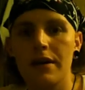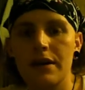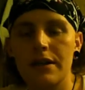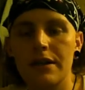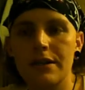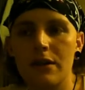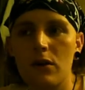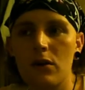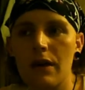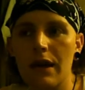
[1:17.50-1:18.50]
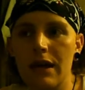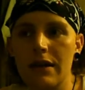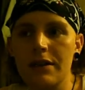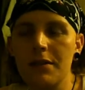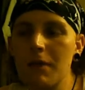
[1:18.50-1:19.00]
So,
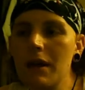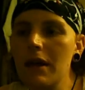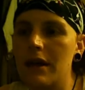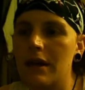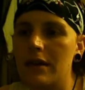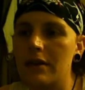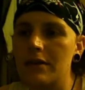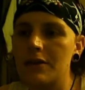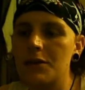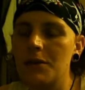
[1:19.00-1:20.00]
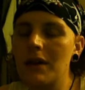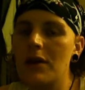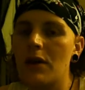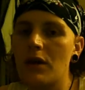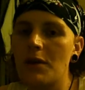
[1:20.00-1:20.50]
to me, to make
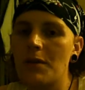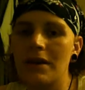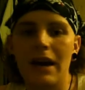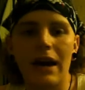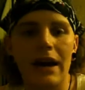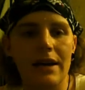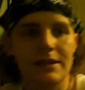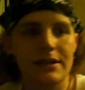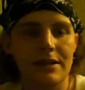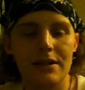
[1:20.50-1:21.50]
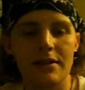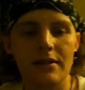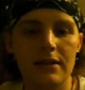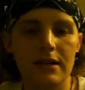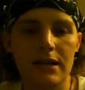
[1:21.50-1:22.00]
the argument that
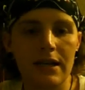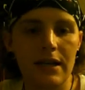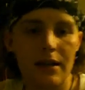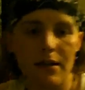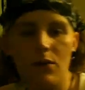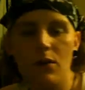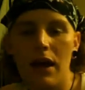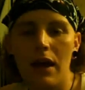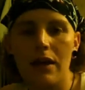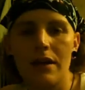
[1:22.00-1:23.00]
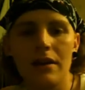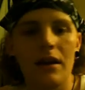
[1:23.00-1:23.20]
you can